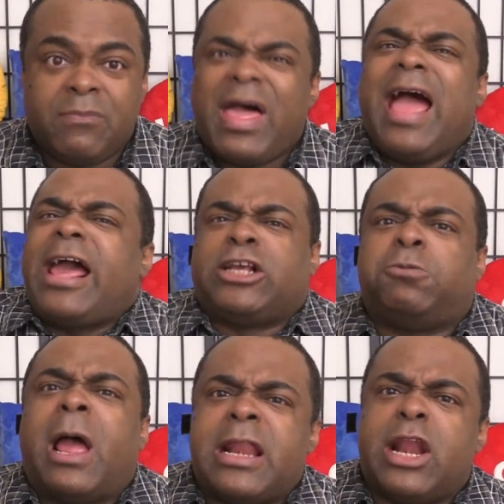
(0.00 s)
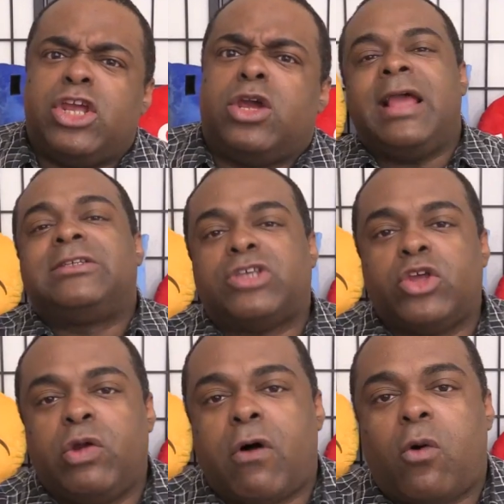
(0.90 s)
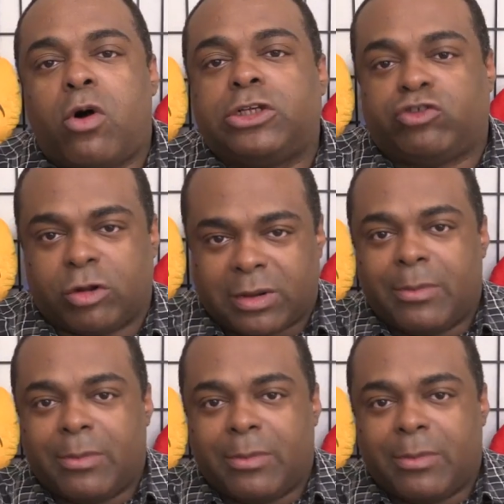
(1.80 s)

I ain't exploiting none of you. And so you all want shrimp.